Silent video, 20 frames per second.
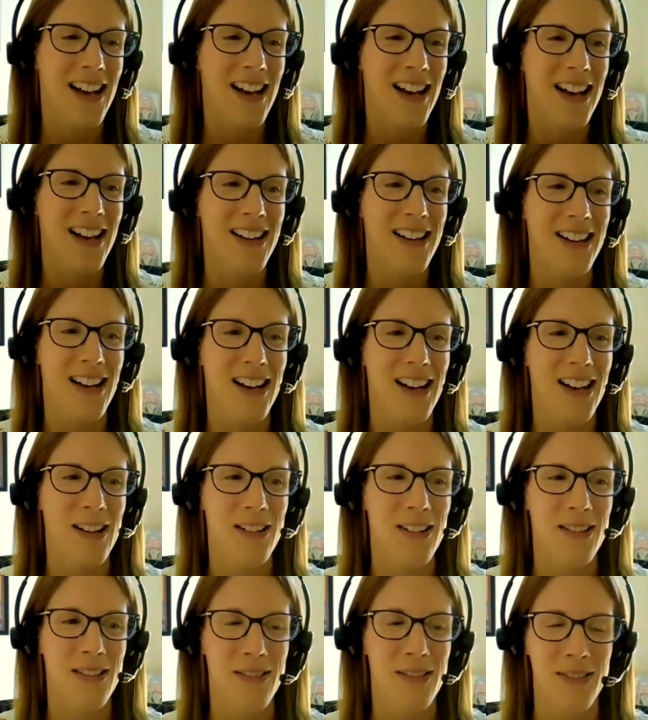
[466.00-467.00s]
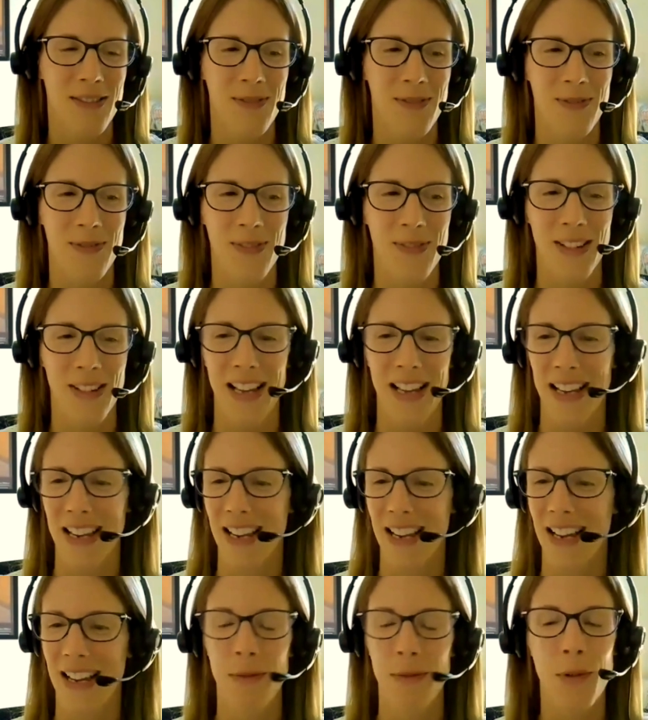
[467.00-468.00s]
and I'll be
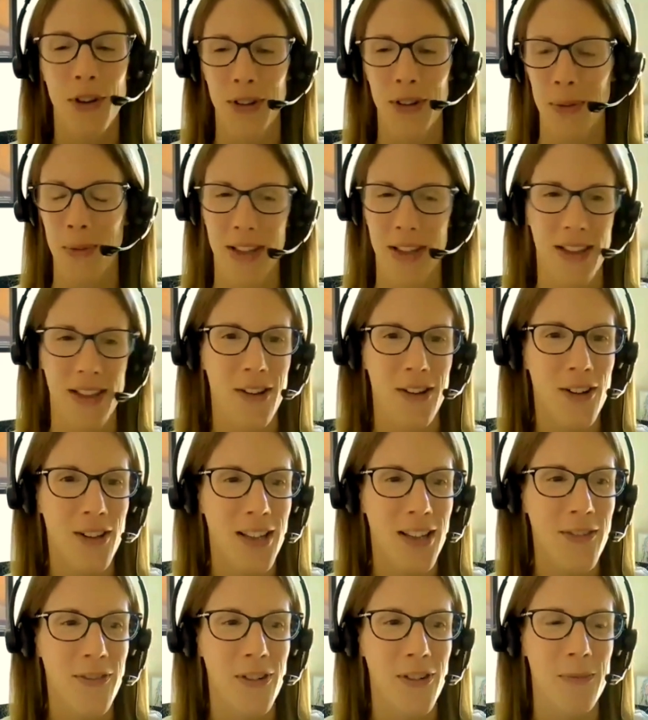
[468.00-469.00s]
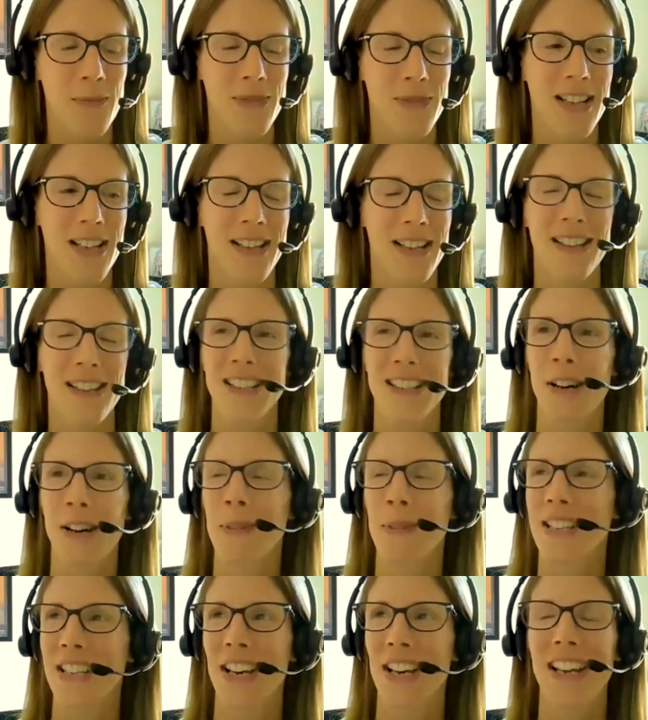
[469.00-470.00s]
like, I won't know where they're calling from, and so I'll
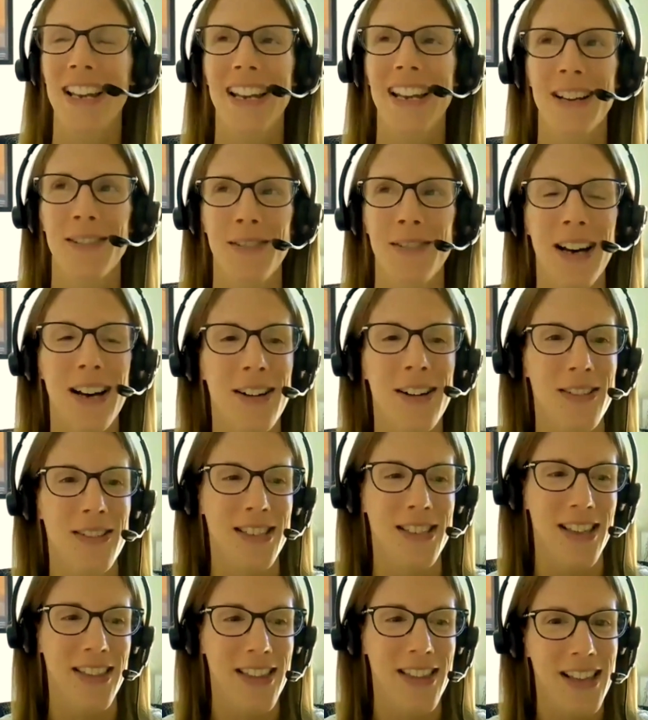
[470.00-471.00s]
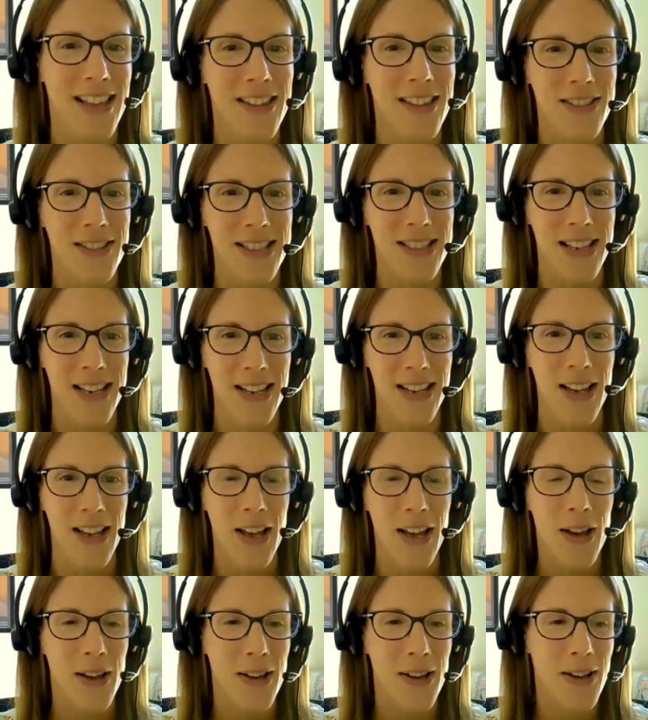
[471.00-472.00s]
be turning around, and then they'll say,
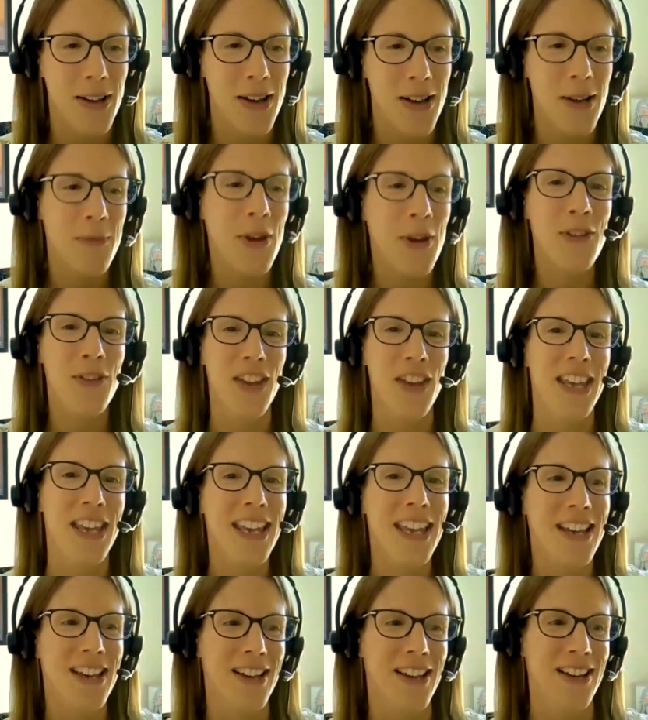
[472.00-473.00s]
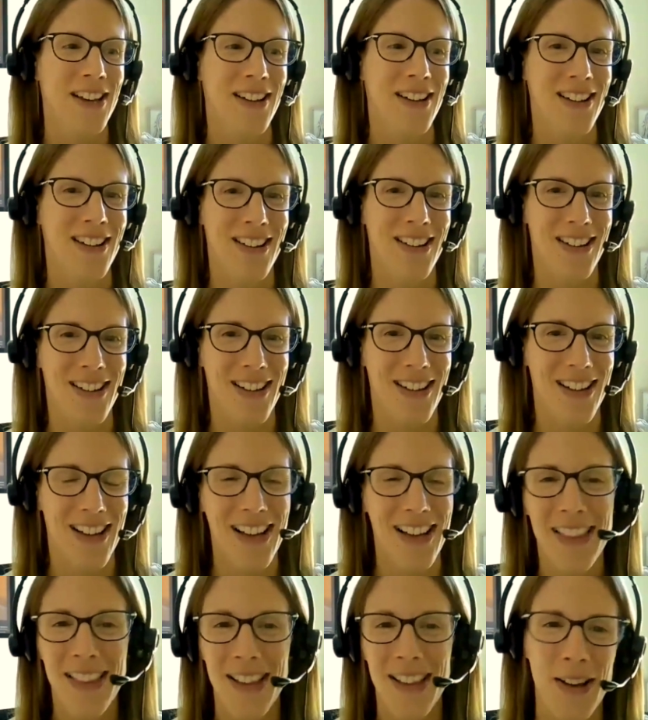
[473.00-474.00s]
"I'm over here."
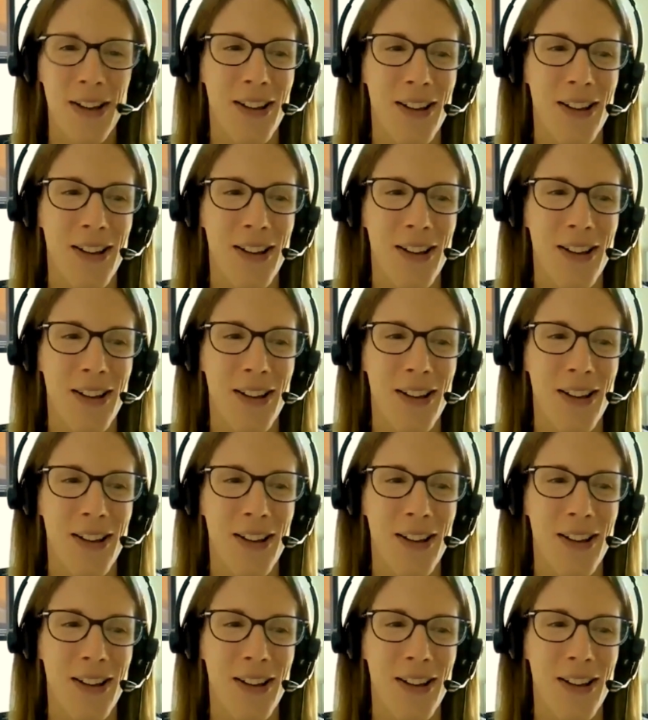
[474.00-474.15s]
And